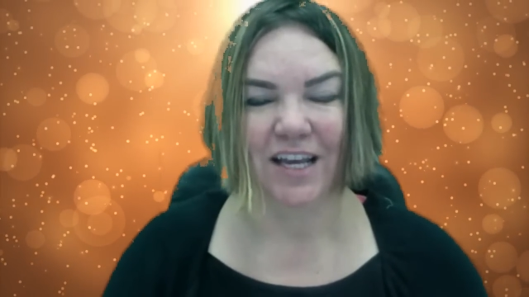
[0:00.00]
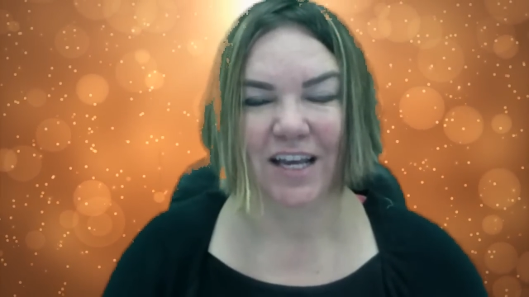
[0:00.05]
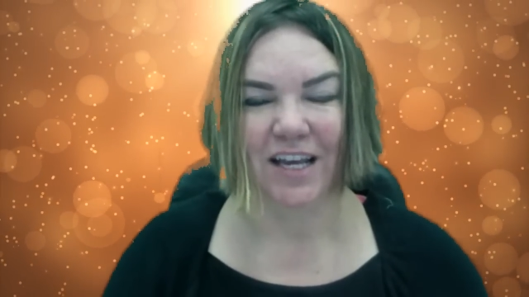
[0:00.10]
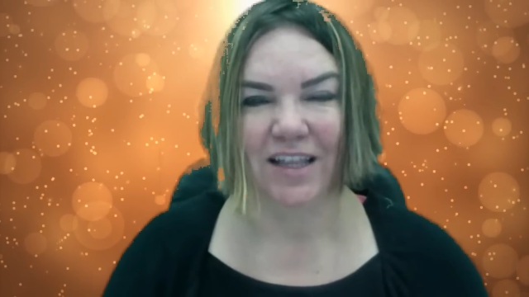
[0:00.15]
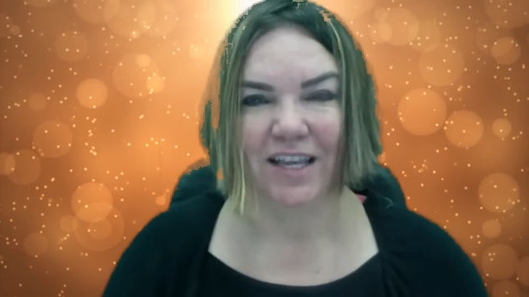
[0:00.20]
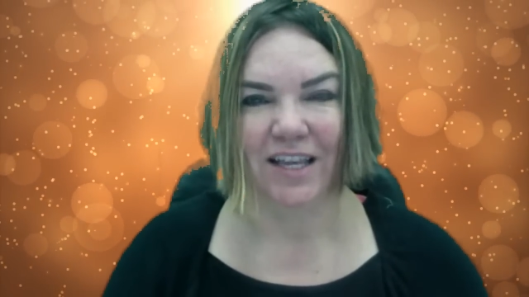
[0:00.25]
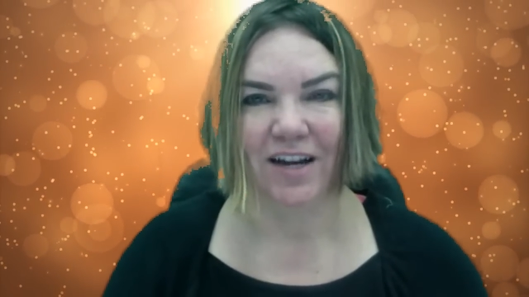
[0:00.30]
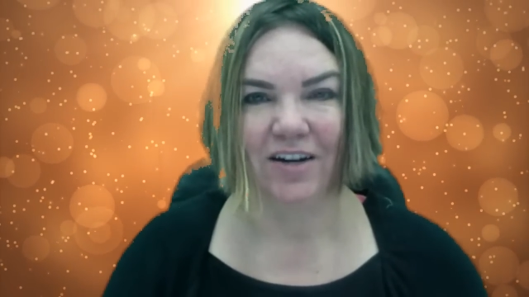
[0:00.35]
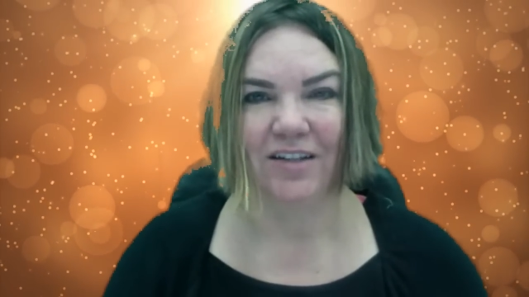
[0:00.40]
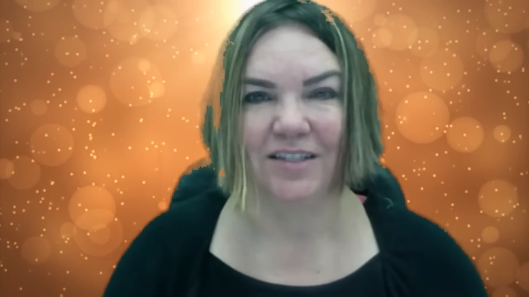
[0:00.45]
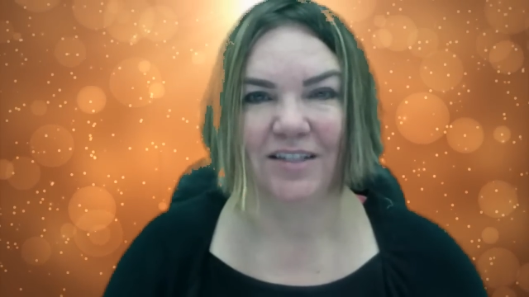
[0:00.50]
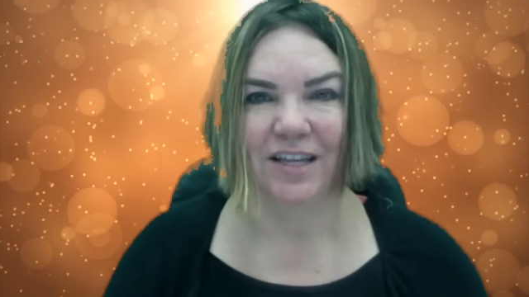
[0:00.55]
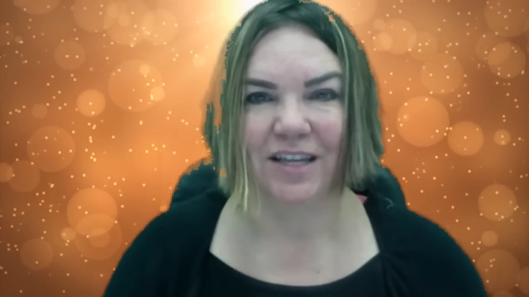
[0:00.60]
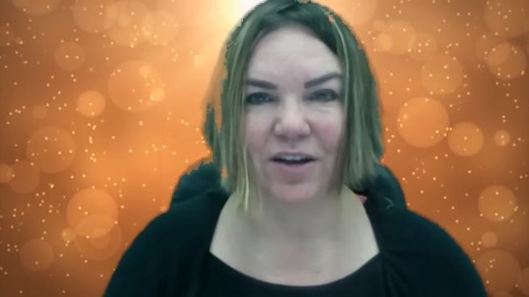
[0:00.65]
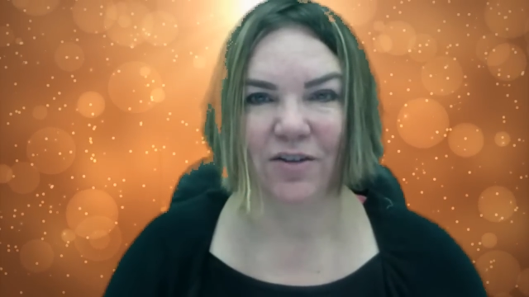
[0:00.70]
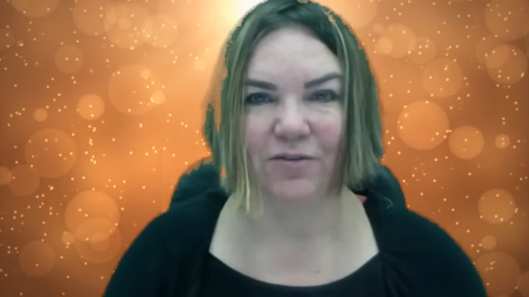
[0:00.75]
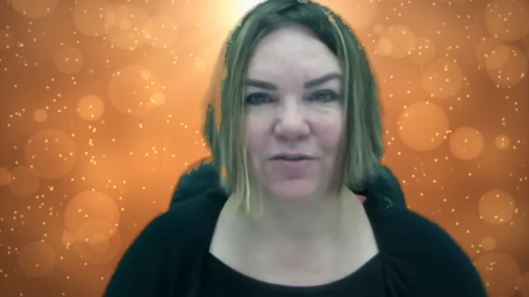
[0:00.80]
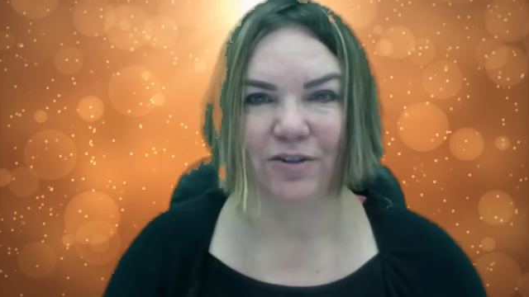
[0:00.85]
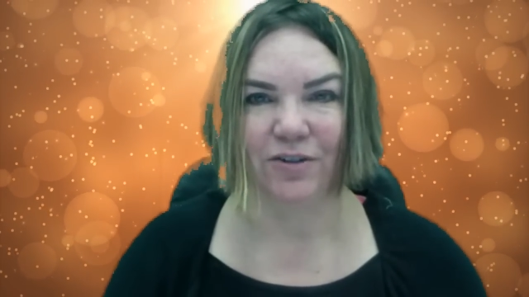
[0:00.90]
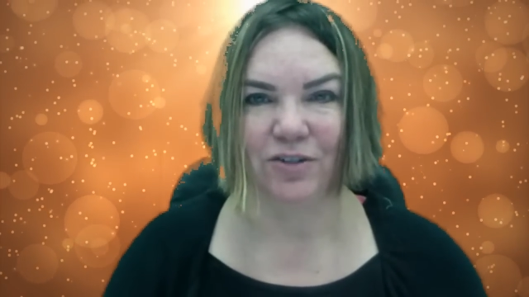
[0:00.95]
They are on
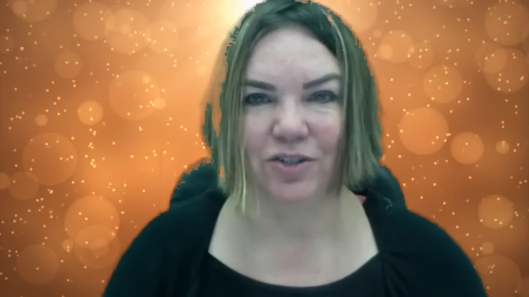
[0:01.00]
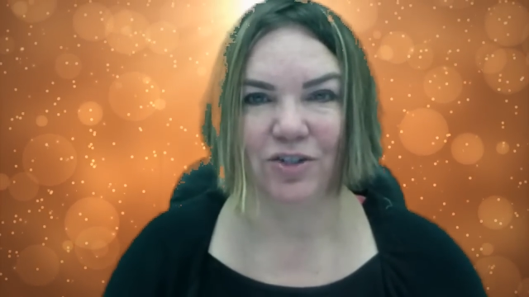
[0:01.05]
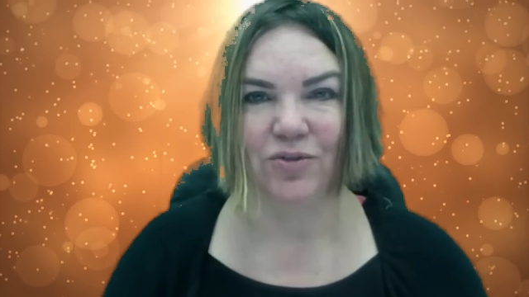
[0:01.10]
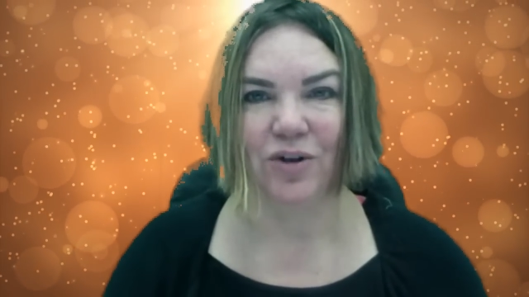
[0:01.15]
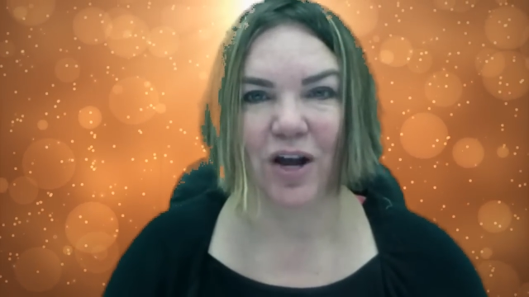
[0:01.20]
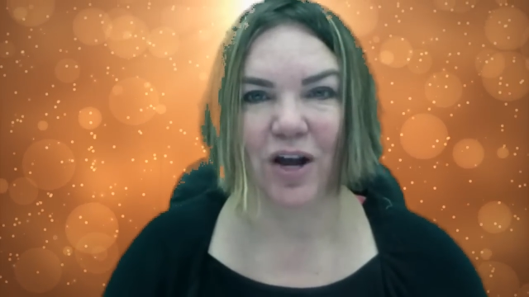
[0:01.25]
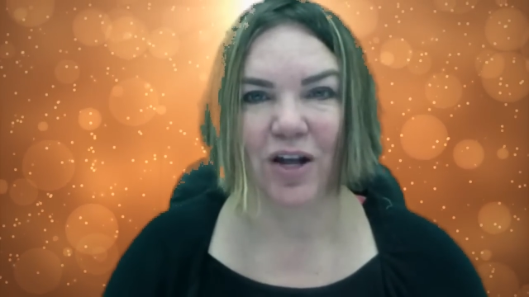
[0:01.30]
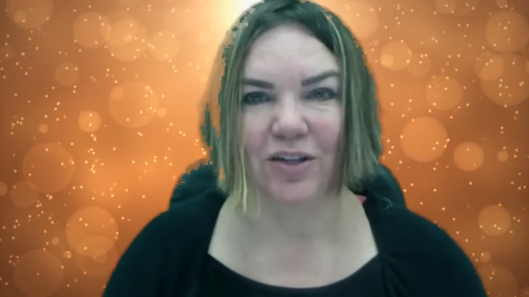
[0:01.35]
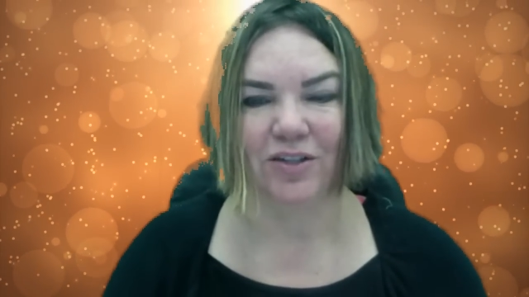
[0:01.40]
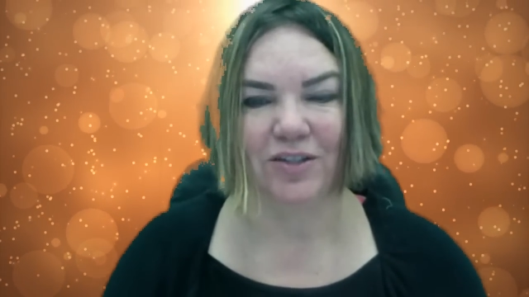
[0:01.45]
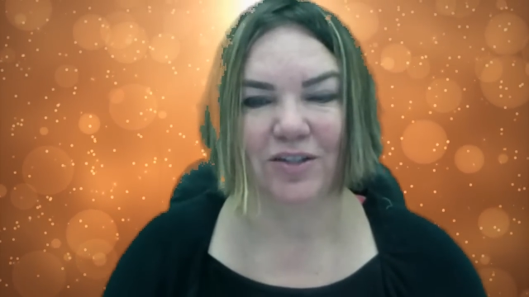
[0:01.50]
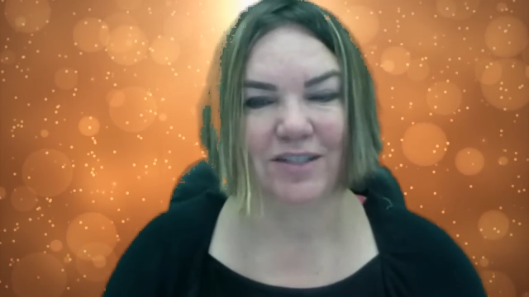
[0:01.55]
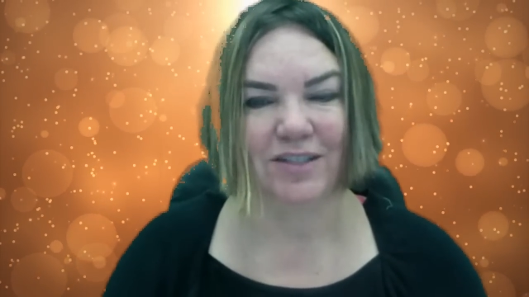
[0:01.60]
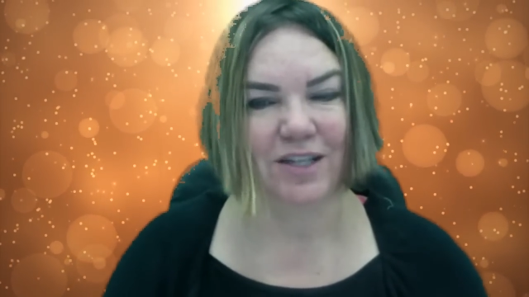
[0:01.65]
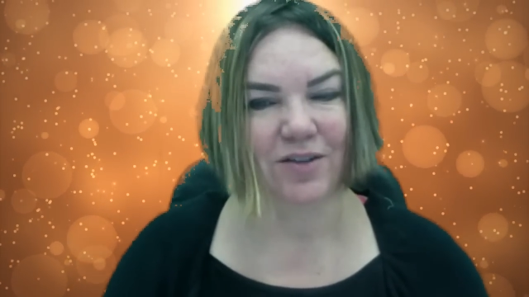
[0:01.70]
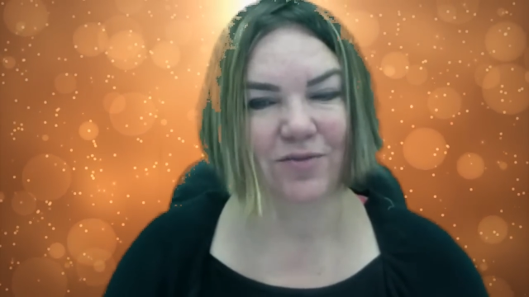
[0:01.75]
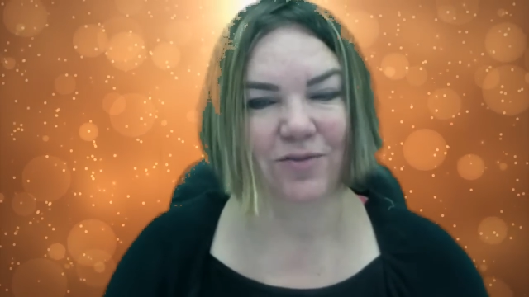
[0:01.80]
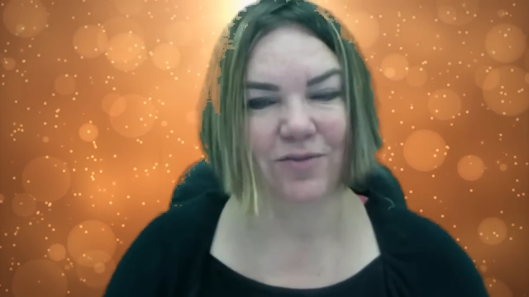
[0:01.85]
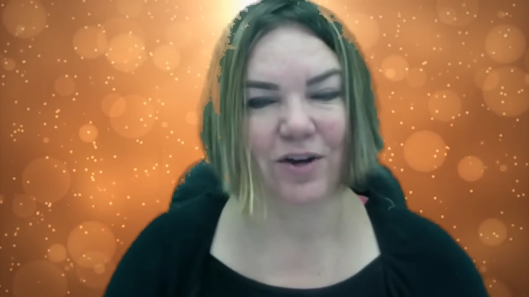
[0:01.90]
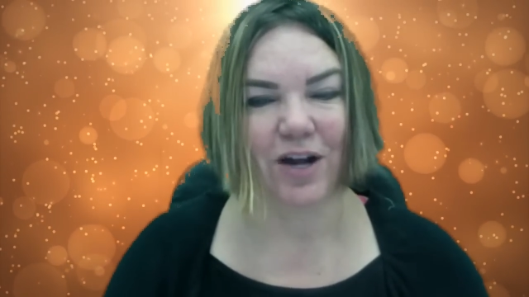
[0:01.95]
sale for $2
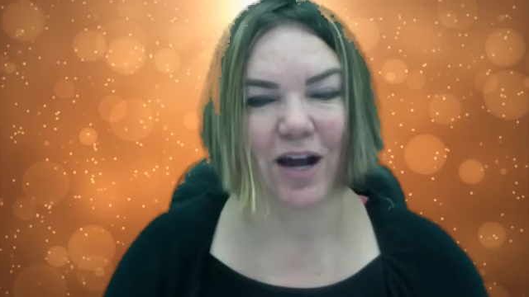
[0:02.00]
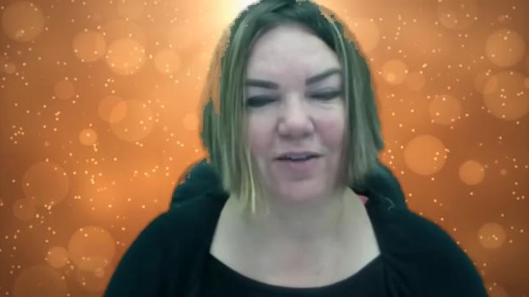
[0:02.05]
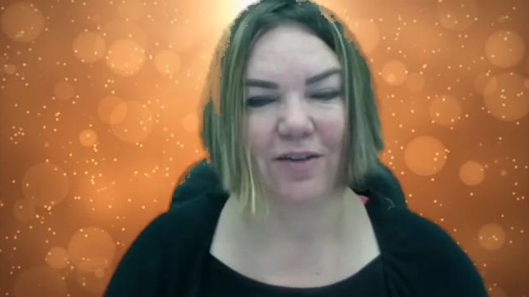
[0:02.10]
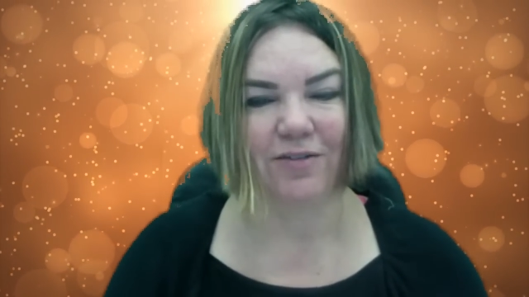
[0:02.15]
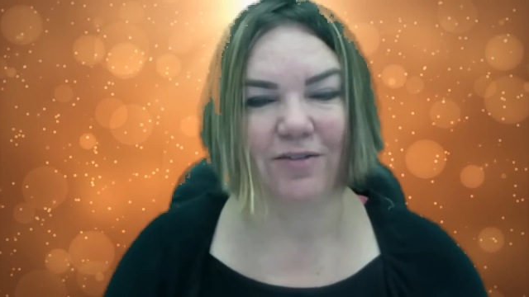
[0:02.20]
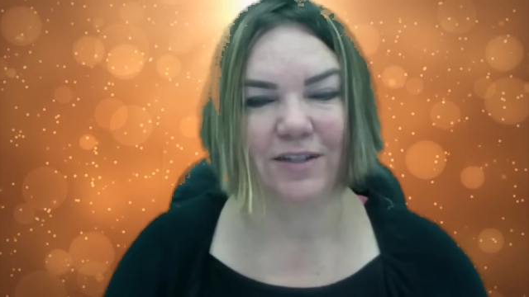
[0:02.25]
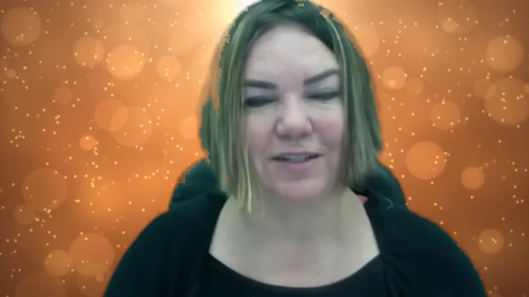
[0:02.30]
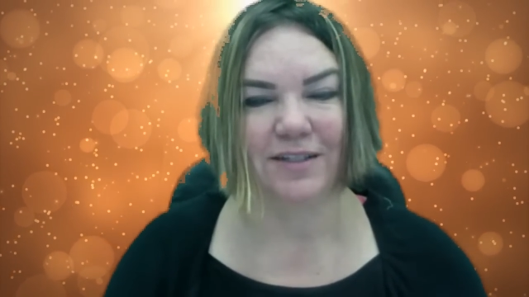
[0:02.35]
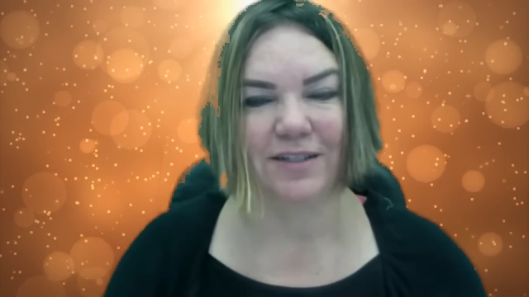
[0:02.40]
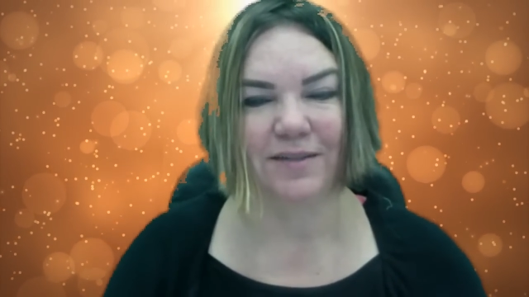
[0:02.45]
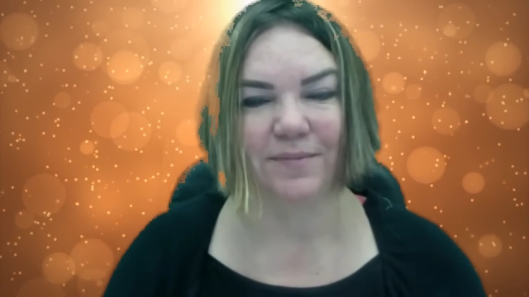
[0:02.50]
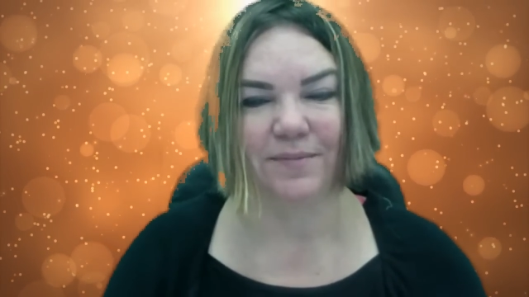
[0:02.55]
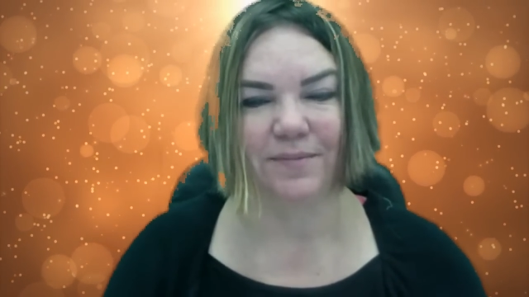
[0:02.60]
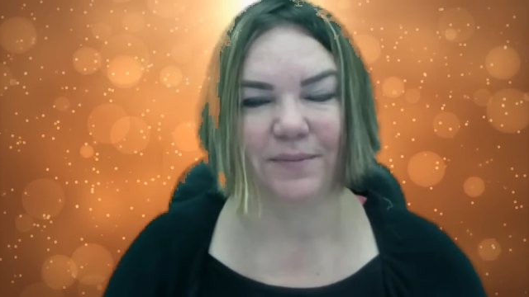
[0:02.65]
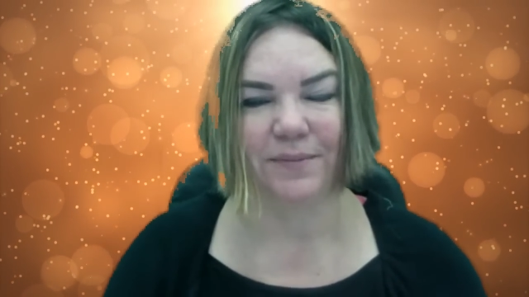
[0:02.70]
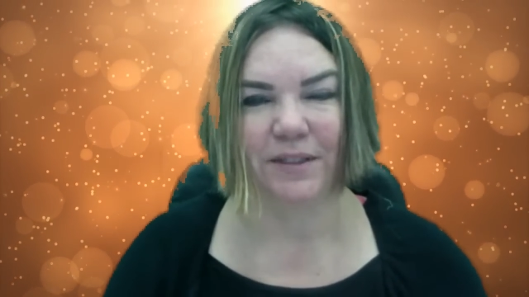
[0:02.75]
in the front office.